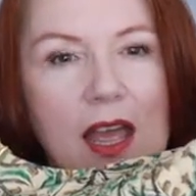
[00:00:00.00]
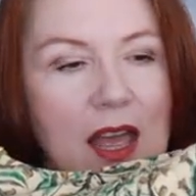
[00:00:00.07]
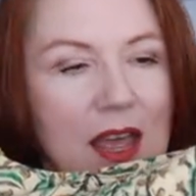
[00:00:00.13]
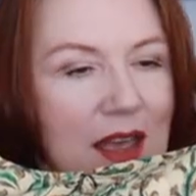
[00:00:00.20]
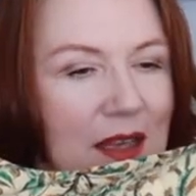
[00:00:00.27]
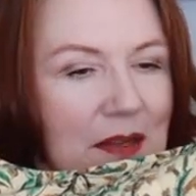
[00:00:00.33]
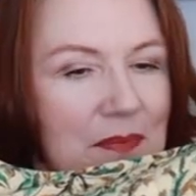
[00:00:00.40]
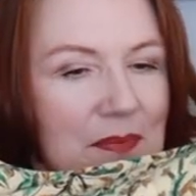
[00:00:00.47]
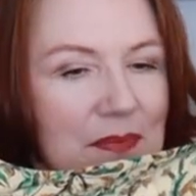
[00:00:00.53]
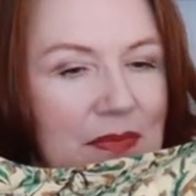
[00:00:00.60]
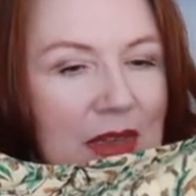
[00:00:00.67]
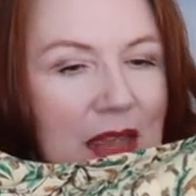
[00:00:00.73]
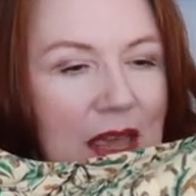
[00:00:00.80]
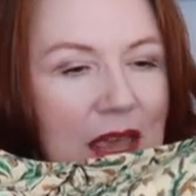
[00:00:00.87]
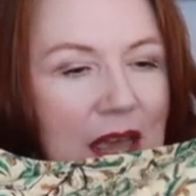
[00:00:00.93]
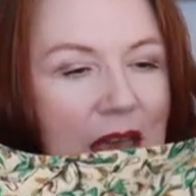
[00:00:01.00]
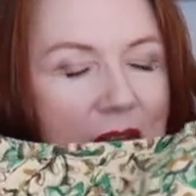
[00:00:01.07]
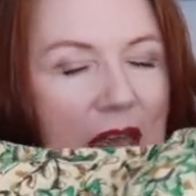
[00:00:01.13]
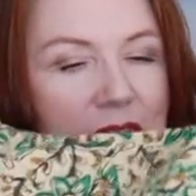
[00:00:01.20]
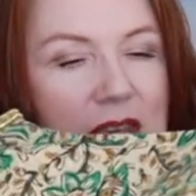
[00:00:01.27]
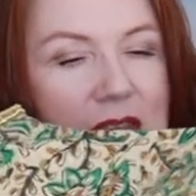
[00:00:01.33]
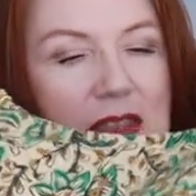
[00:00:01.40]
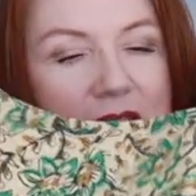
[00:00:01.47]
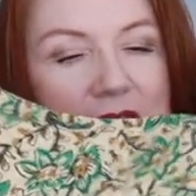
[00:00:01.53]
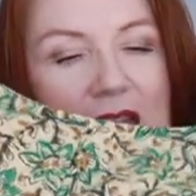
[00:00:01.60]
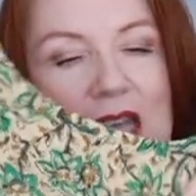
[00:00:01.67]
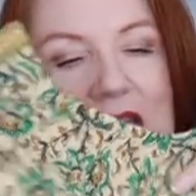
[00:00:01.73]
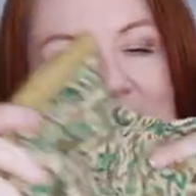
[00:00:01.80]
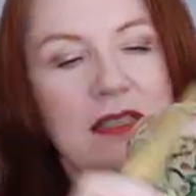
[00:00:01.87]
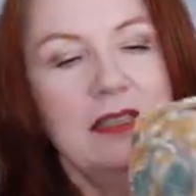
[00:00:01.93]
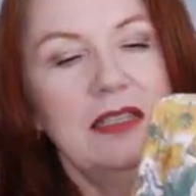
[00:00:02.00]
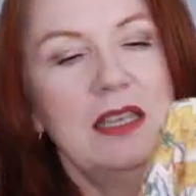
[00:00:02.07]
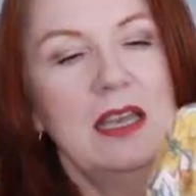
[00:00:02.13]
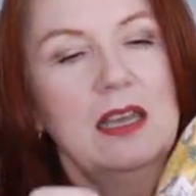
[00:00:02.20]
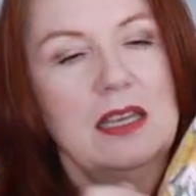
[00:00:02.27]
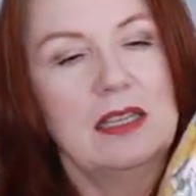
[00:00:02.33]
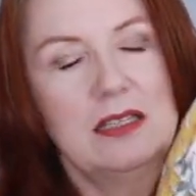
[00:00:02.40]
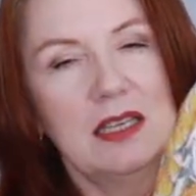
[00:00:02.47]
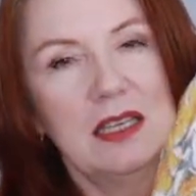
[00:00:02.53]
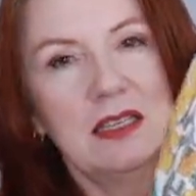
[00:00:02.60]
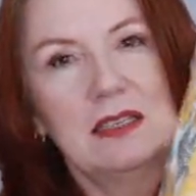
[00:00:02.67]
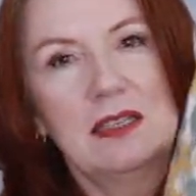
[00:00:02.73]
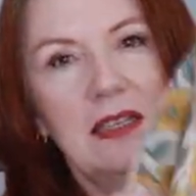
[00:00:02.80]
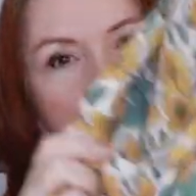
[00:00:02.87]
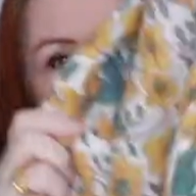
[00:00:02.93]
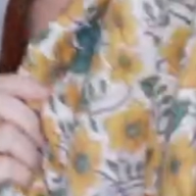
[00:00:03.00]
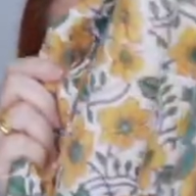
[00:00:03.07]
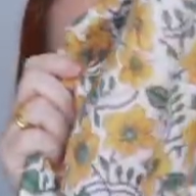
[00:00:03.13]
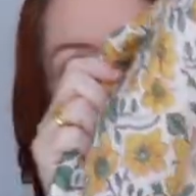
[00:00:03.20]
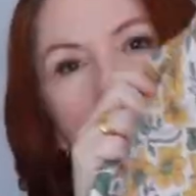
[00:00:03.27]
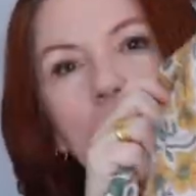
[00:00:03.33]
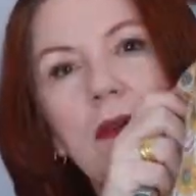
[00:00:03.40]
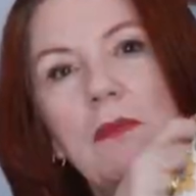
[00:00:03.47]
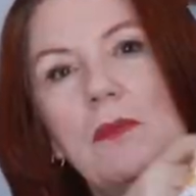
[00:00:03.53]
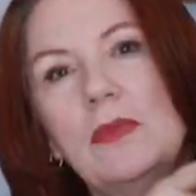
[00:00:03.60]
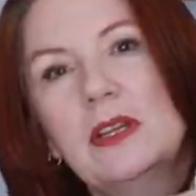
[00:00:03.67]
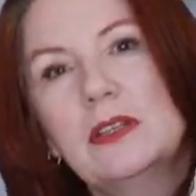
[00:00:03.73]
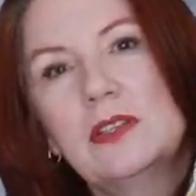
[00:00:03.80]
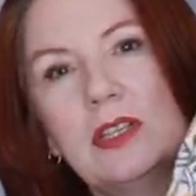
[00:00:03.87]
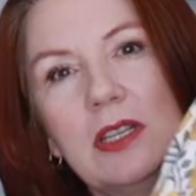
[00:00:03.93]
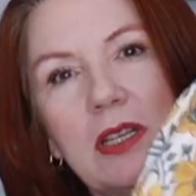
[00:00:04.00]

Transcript: And then the inside is this one, which